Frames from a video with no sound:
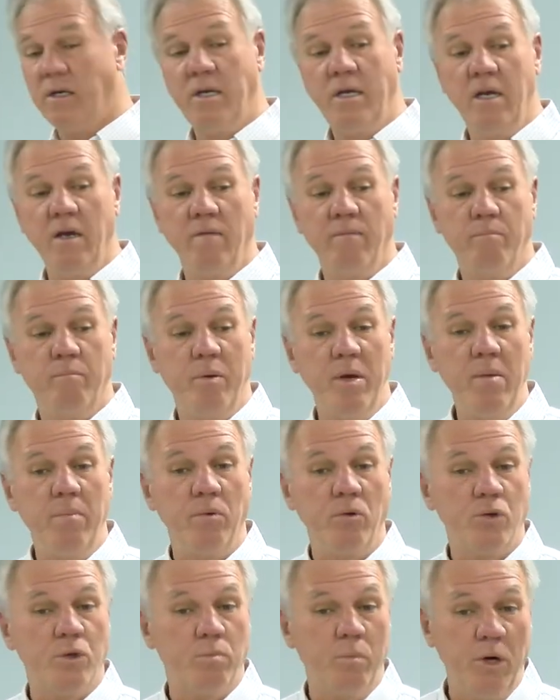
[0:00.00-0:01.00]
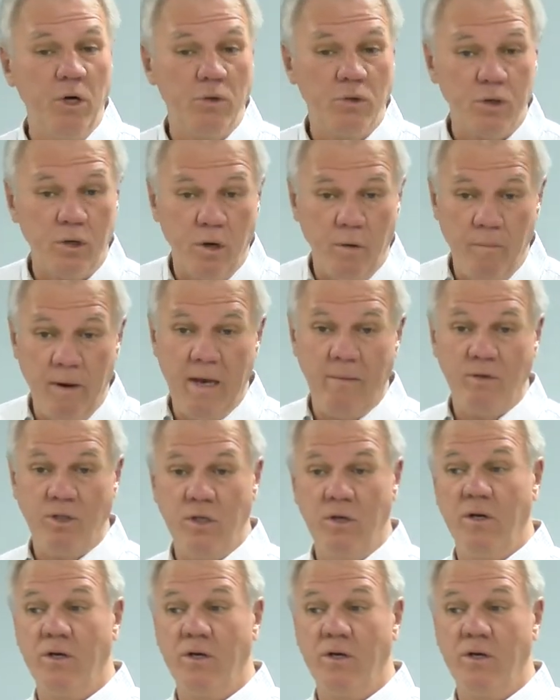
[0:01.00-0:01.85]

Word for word: give people spiritual commandments.